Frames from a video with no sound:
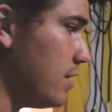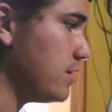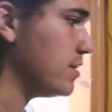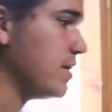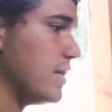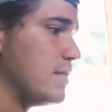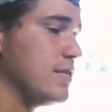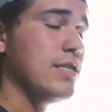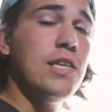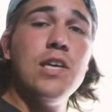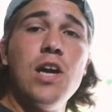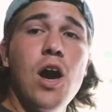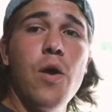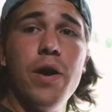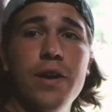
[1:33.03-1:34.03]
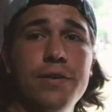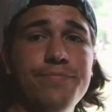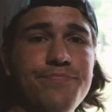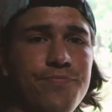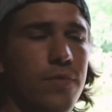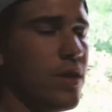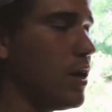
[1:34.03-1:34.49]
Let's get this thing going.
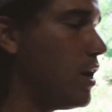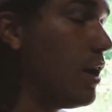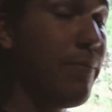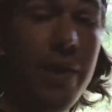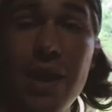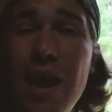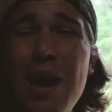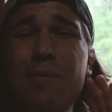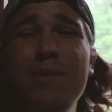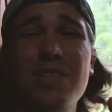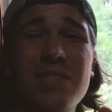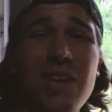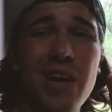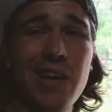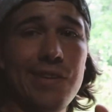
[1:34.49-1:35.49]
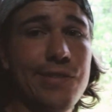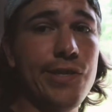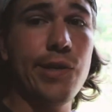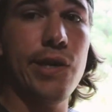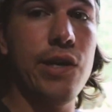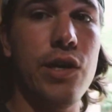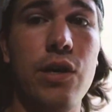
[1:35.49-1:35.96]
My camera is dying,
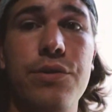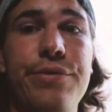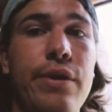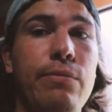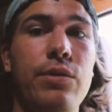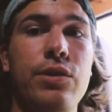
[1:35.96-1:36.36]
so I don't know how